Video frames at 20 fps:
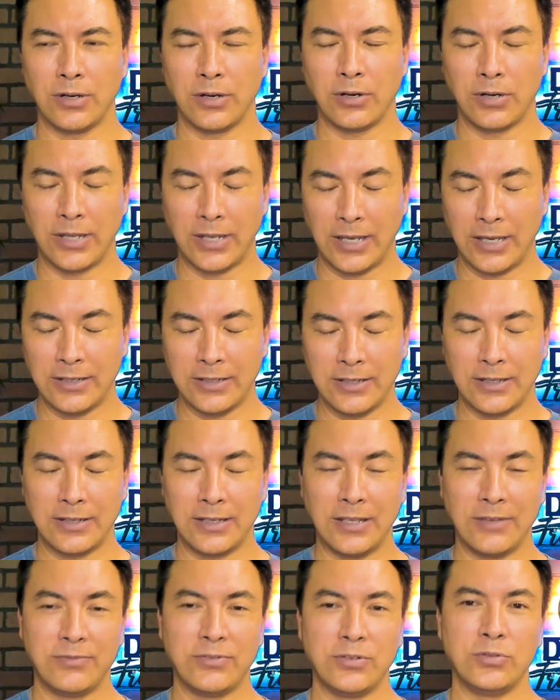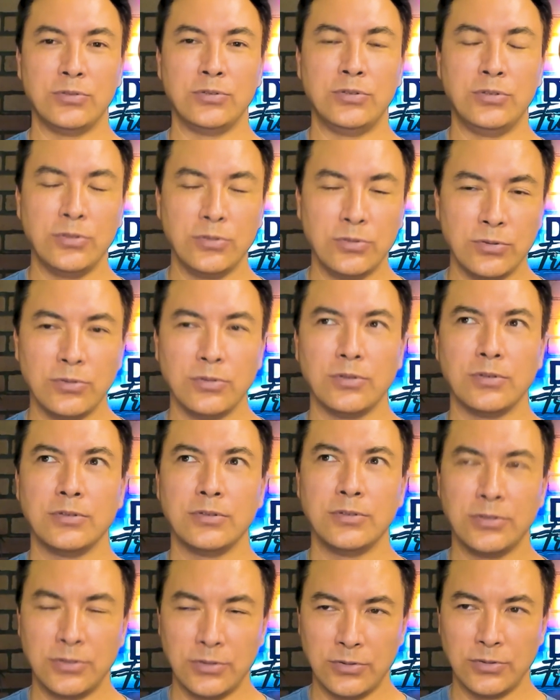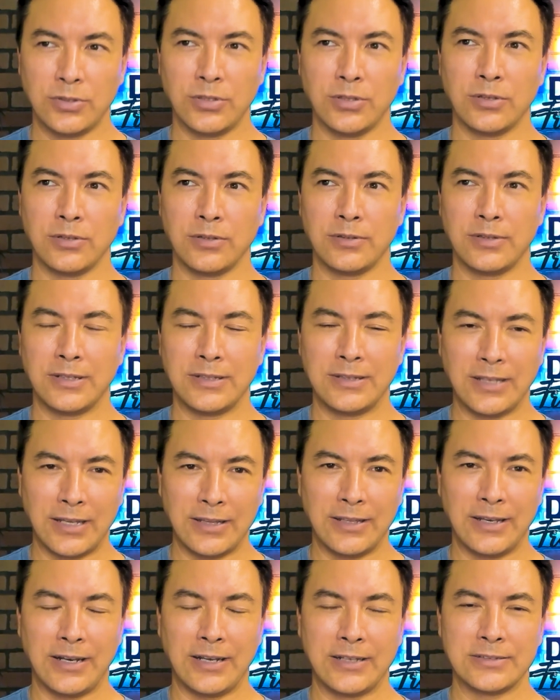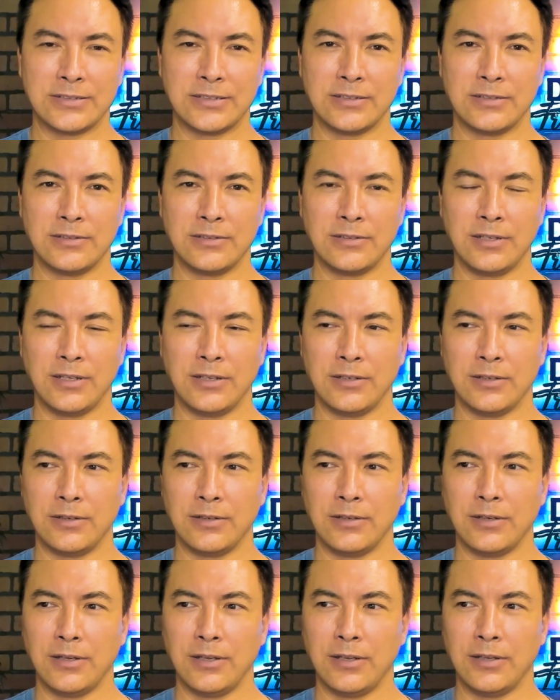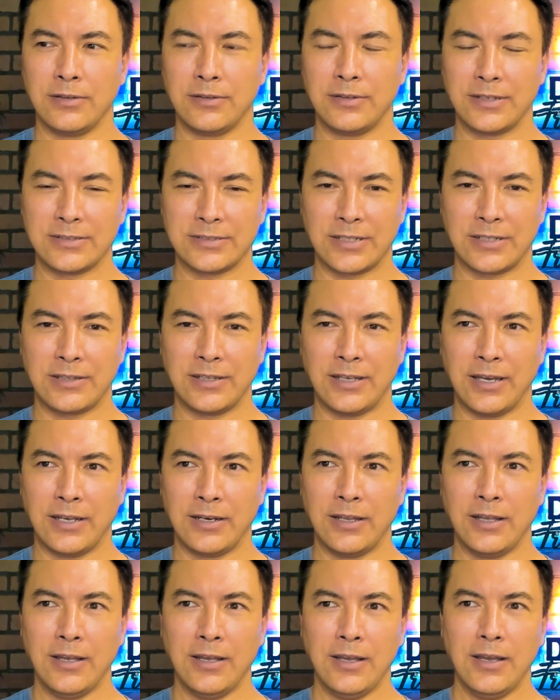And then if you do the deadlines and things like that,